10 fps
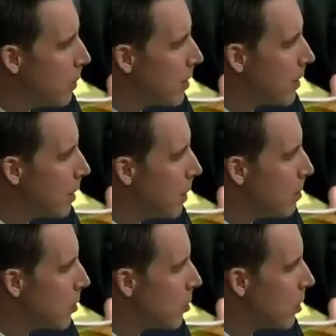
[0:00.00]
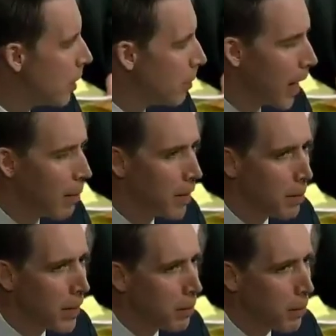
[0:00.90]
amazing to me, Mr. Chairman, how many
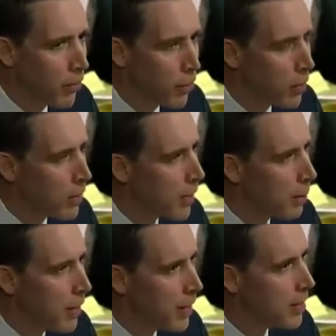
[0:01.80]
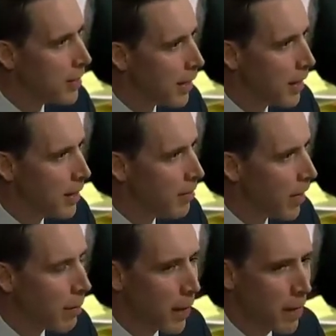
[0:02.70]
people before this committee suddenly
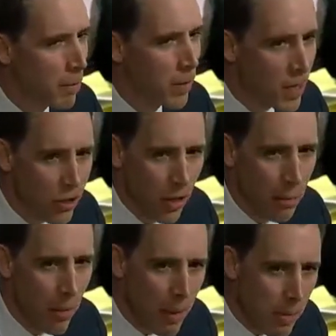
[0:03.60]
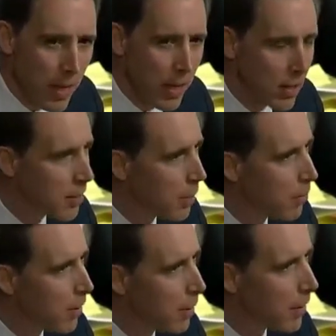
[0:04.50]
develop amnesia. Maybe it is
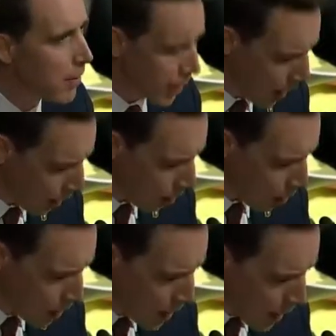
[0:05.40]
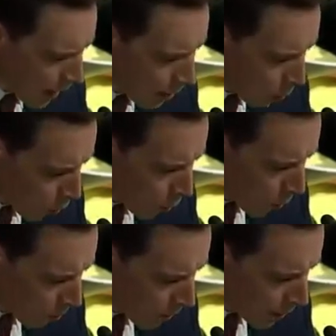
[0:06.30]
something about the air in the
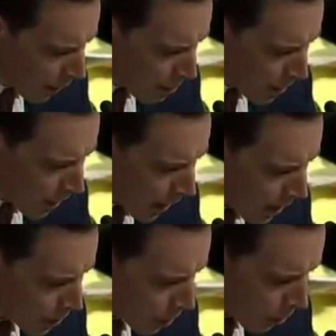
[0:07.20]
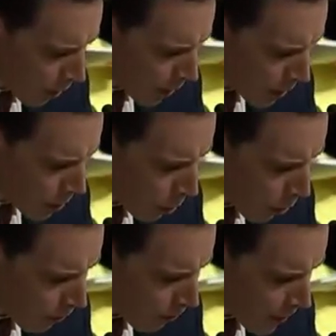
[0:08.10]
room. Let me ask you this.
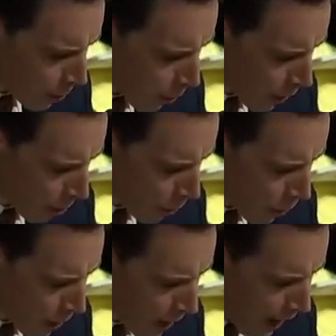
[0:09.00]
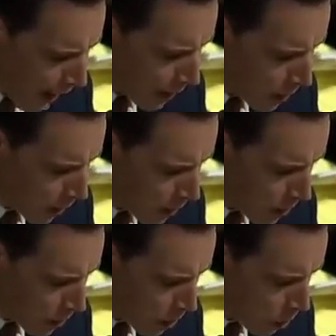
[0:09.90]
When a Facebook employee
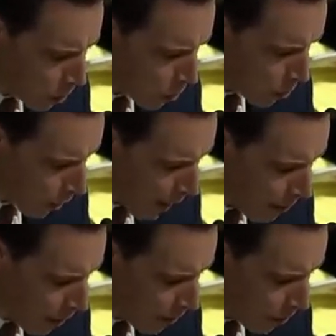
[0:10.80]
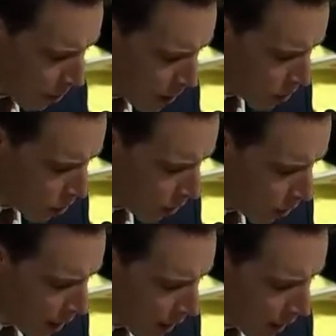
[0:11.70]
accesses a user's private information,
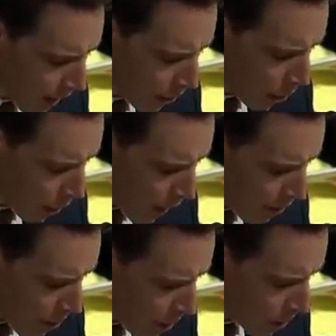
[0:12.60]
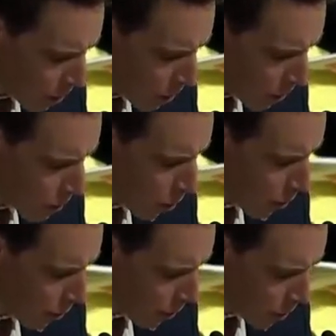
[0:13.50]
like their private messages or
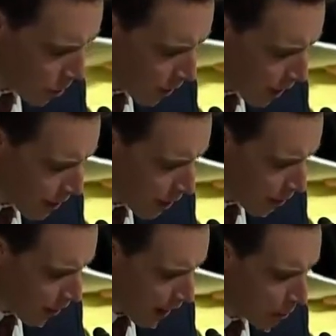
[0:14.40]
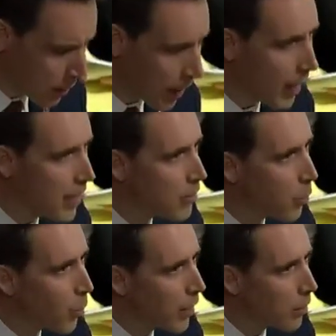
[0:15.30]
their personally identifiable data, is a
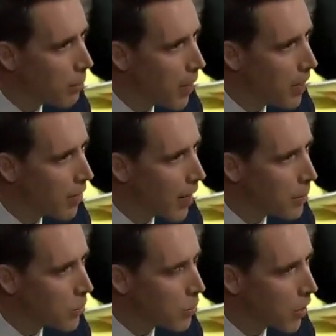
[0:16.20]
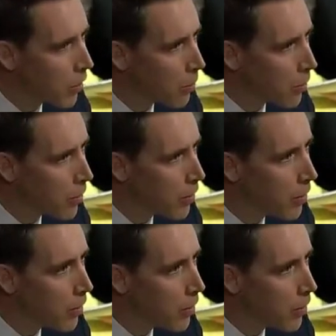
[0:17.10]
record made of that, Mr. Zuckerberg?